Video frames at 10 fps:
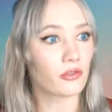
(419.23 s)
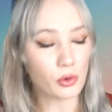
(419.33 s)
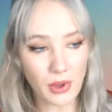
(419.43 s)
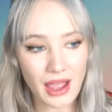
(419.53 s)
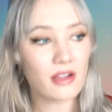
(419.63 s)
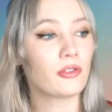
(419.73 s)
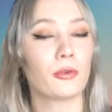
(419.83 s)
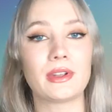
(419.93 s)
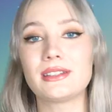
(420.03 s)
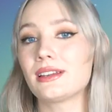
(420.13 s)
For
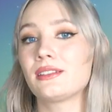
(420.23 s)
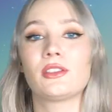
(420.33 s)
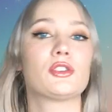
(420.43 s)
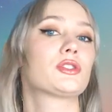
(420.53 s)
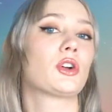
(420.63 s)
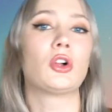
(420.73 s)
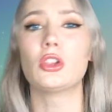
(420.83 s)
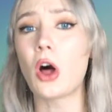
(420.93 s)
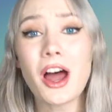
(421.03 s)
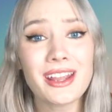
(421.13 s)
whatever reason, there's
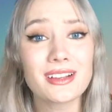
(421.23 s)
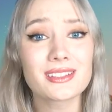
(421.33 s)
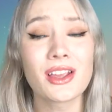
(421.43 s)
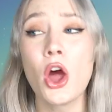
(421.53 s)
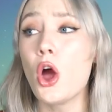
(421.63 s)
colonics,